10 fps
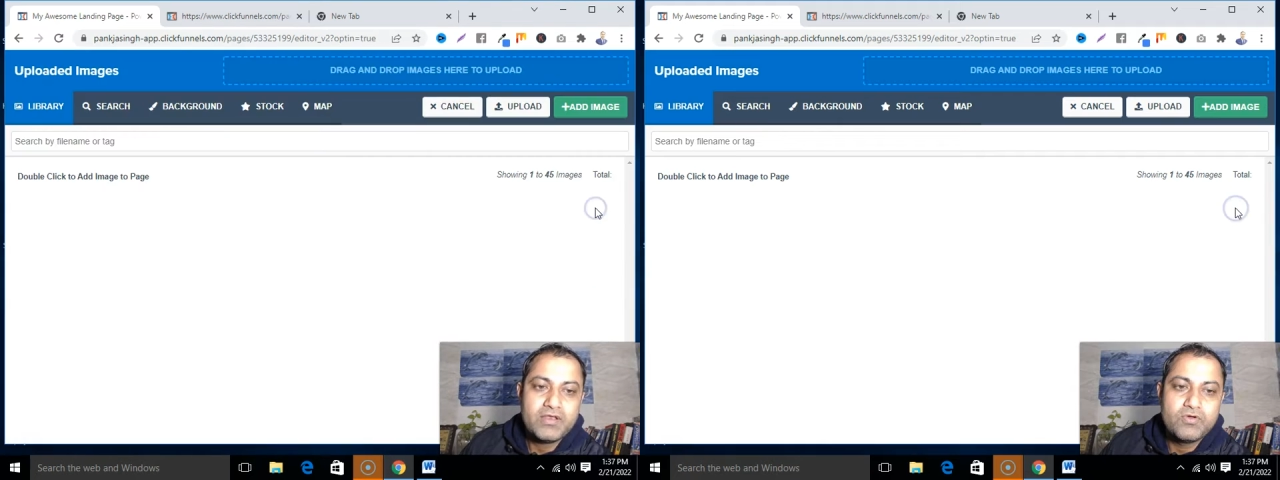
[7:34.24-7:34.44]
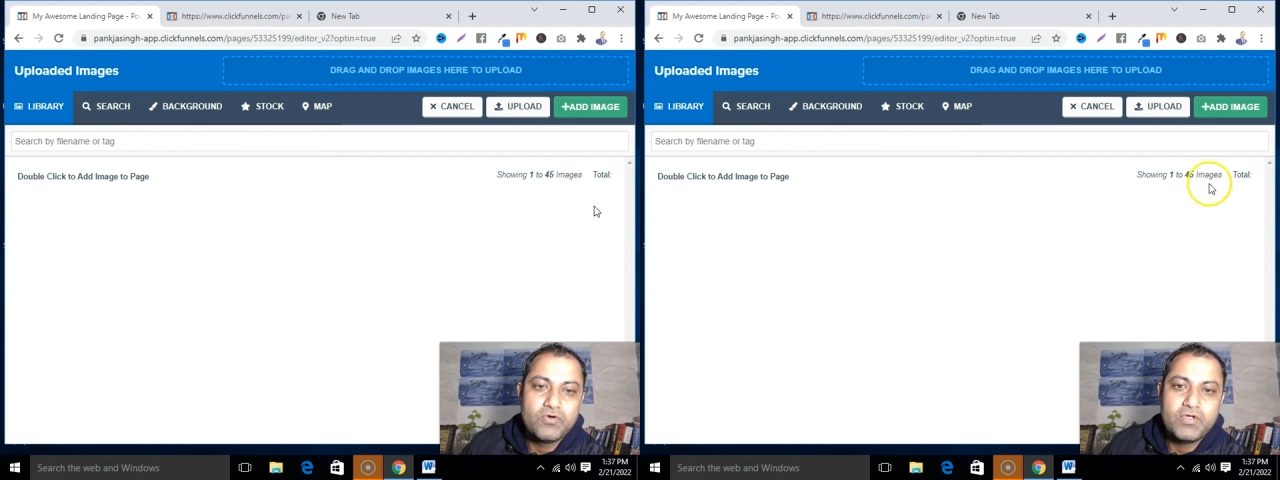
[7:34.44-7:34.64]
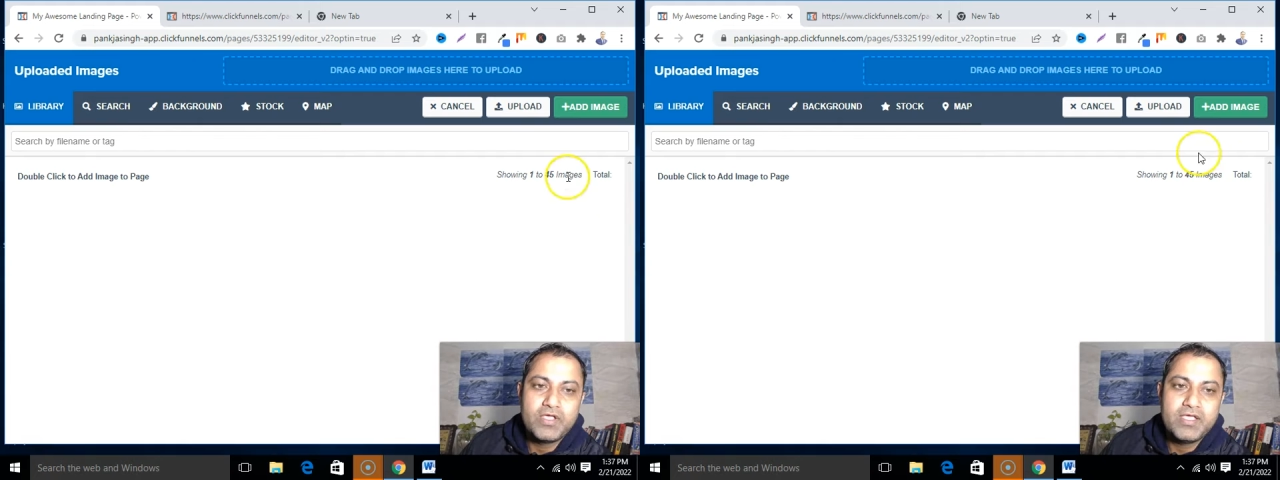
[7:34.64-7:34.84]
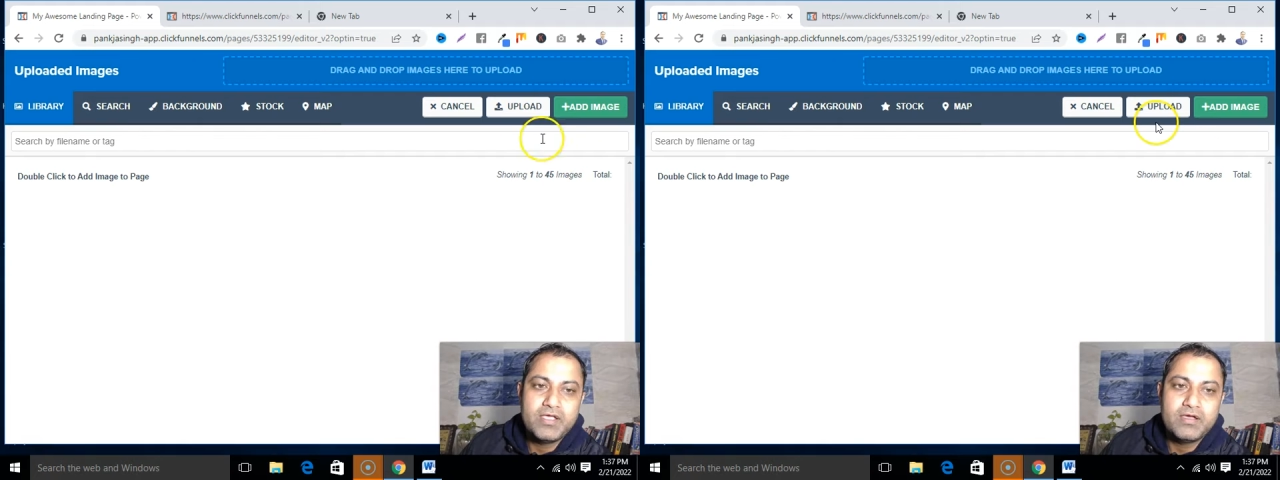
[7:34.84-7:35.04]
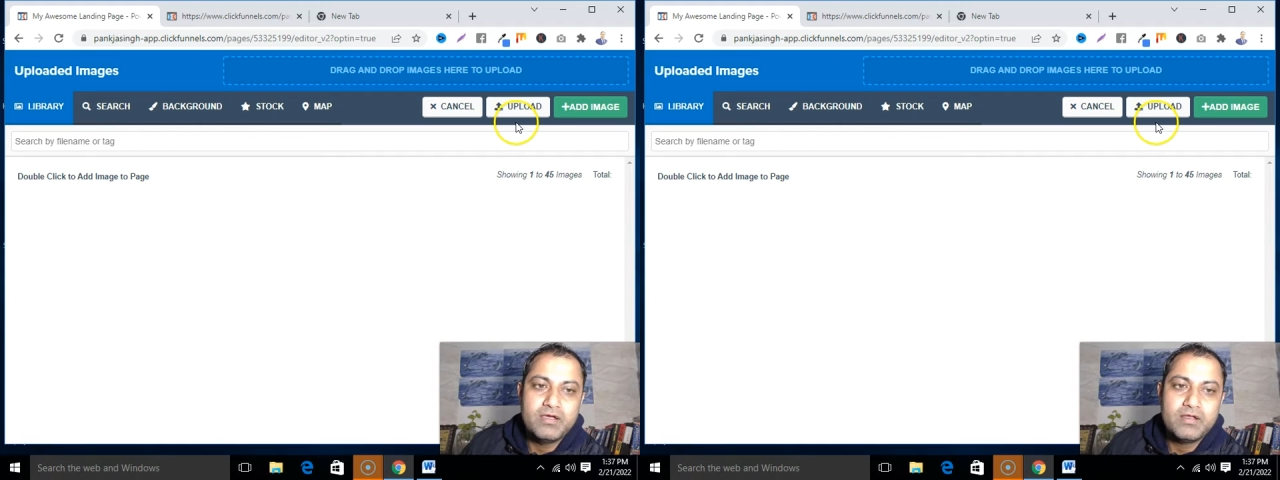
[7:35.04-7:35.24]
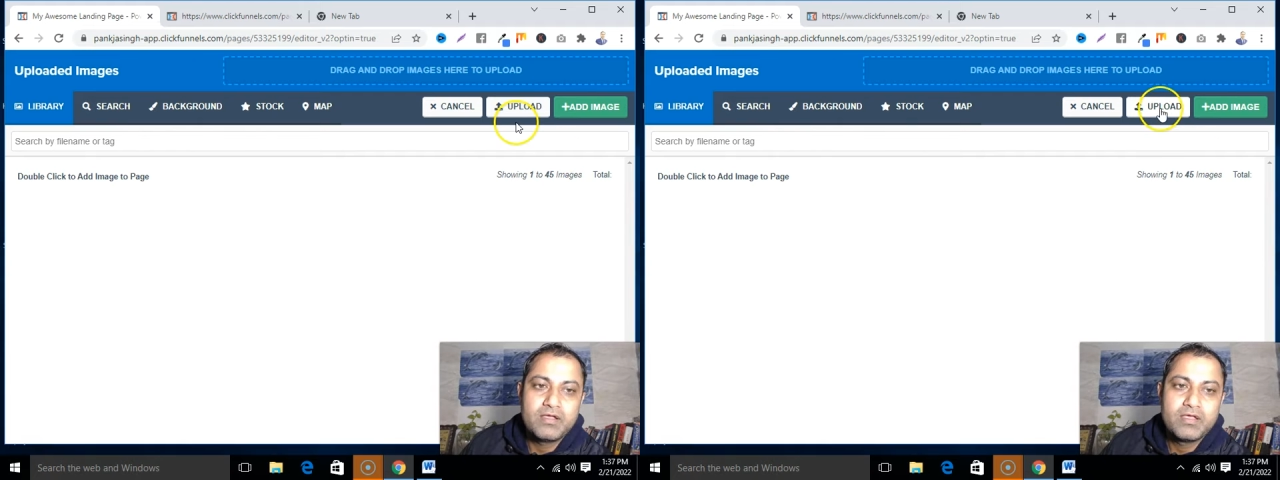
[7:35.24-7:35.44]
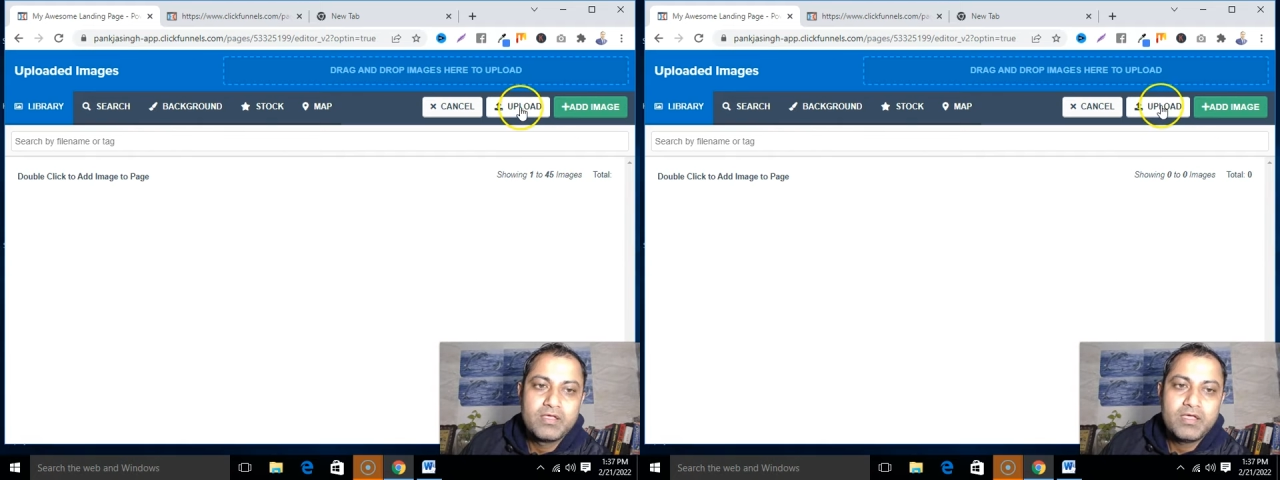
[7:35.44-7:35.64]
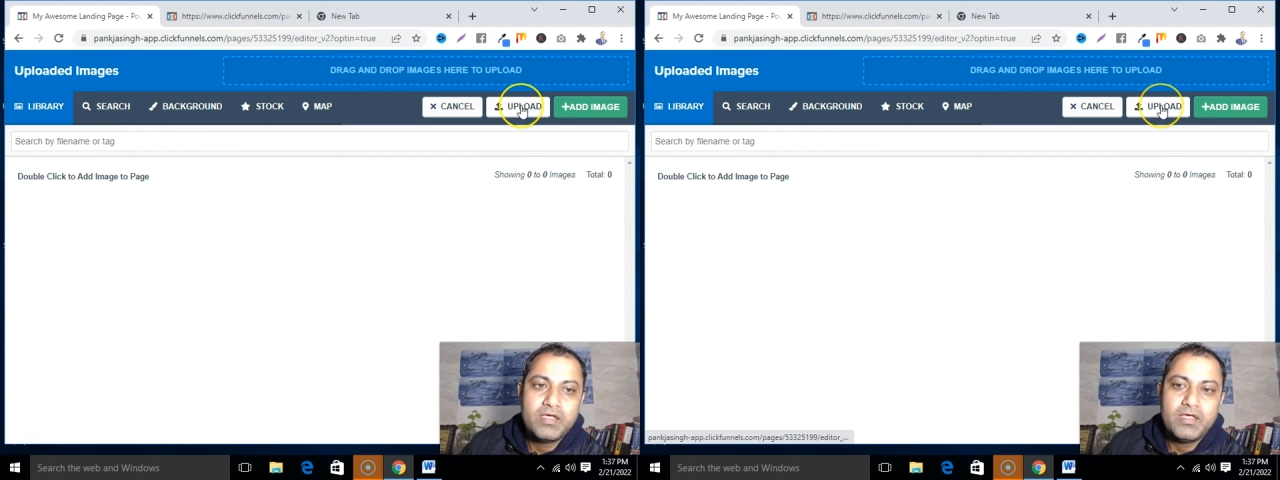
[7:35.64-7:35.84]
go here,
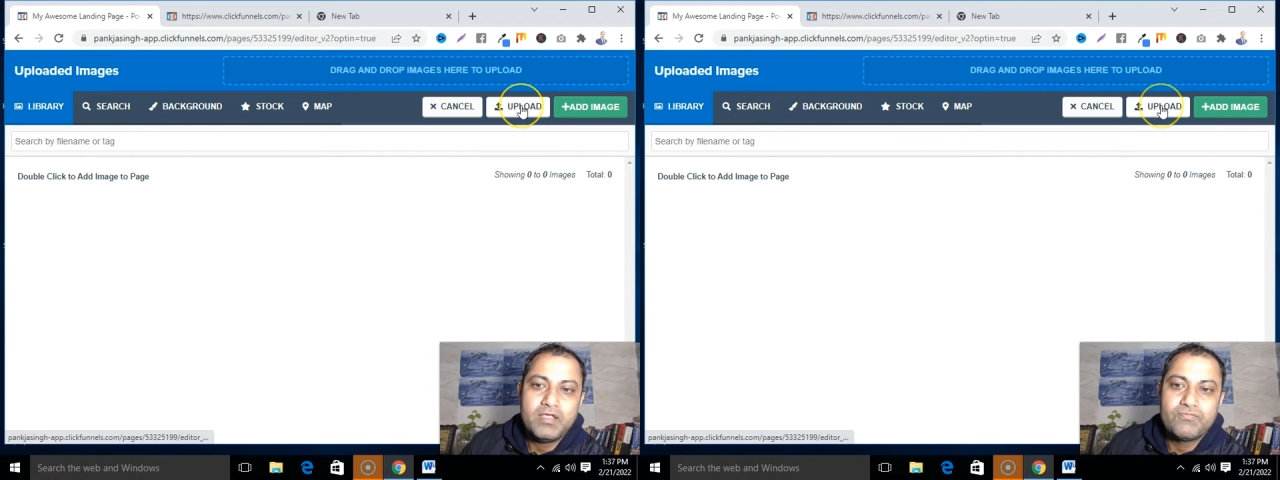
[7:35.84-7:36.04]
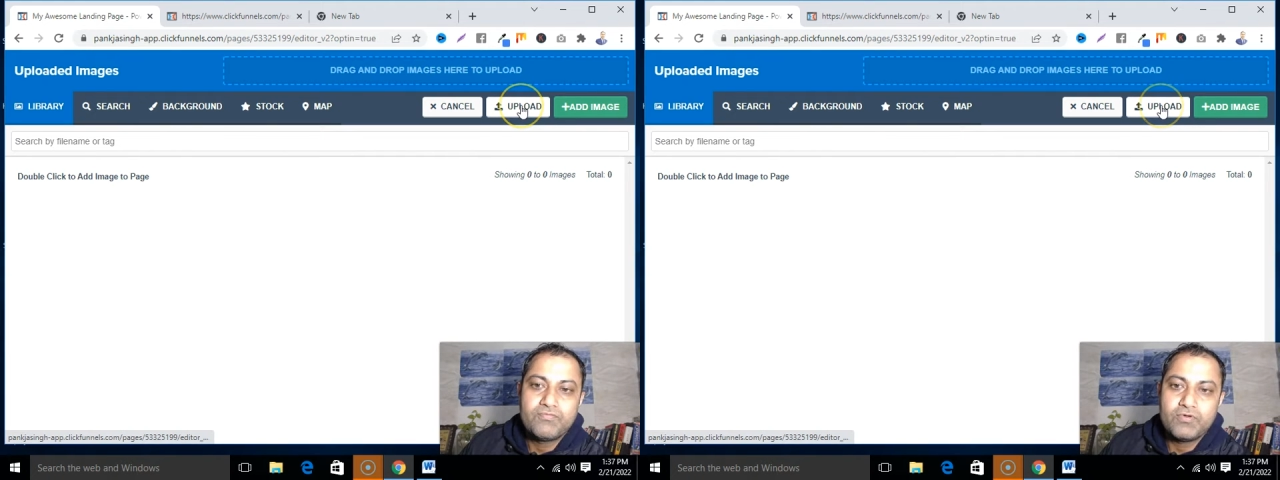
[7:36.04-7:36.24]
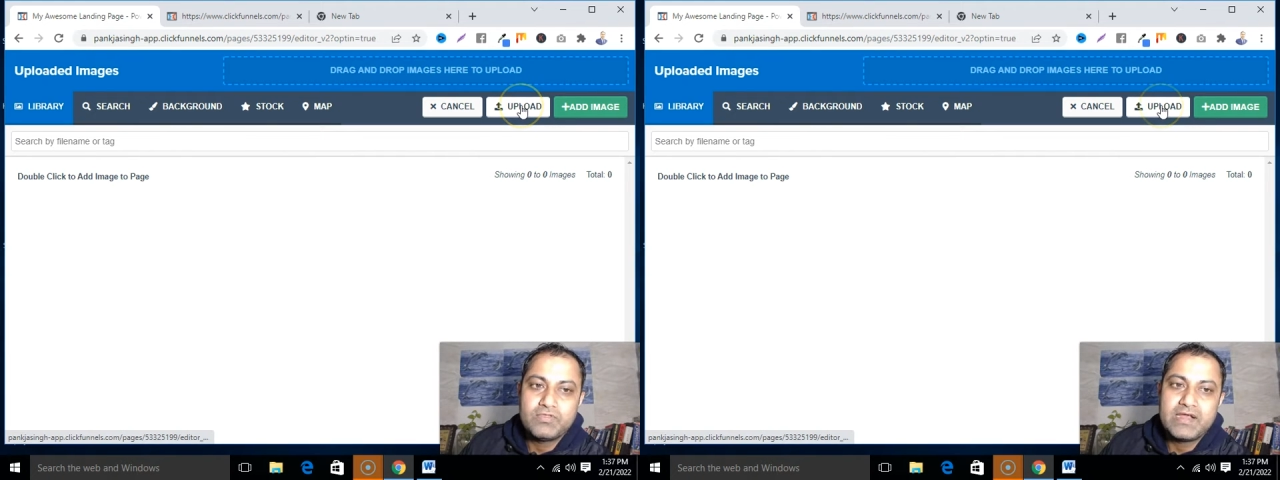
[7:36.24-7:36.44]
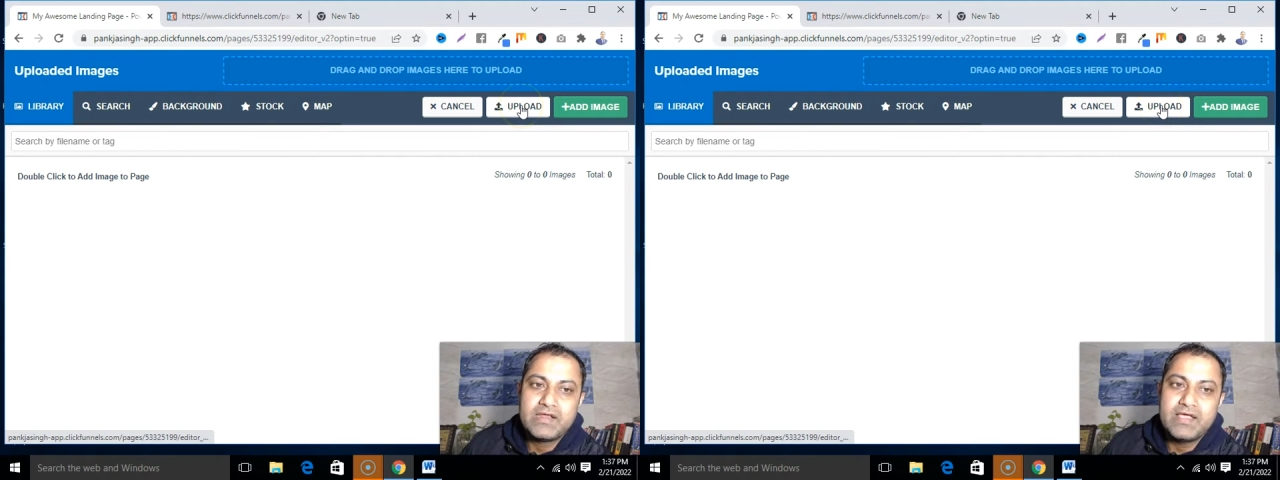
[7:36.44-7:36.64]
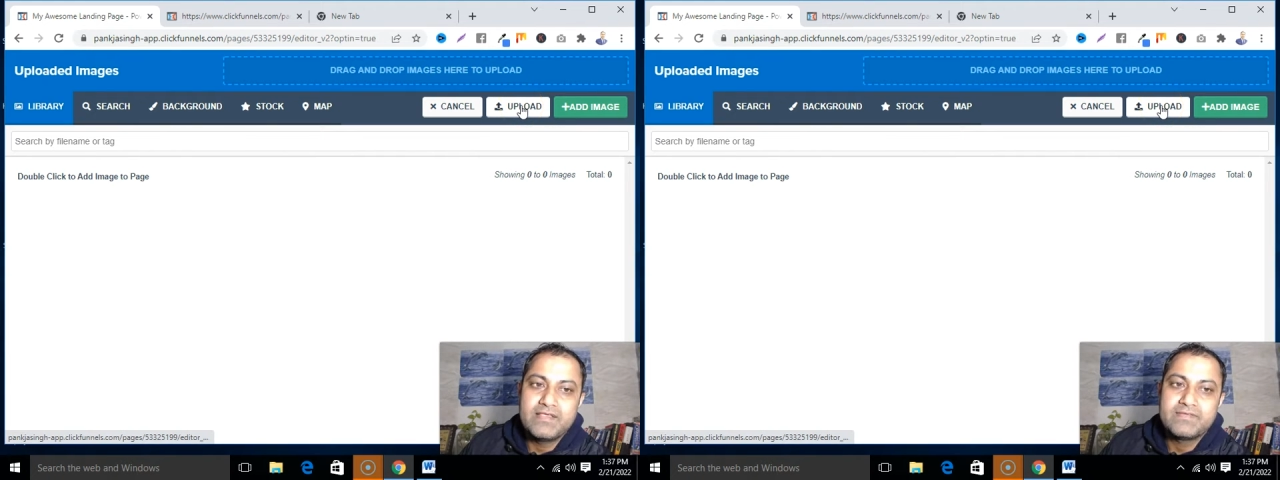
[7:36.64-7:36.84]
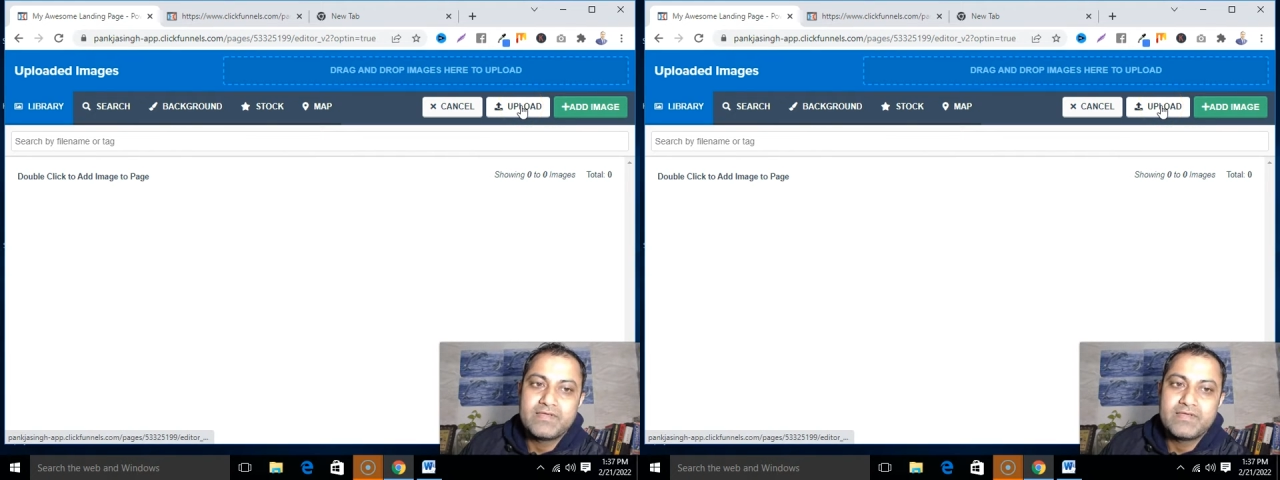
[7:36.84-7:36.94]
and for that, guys,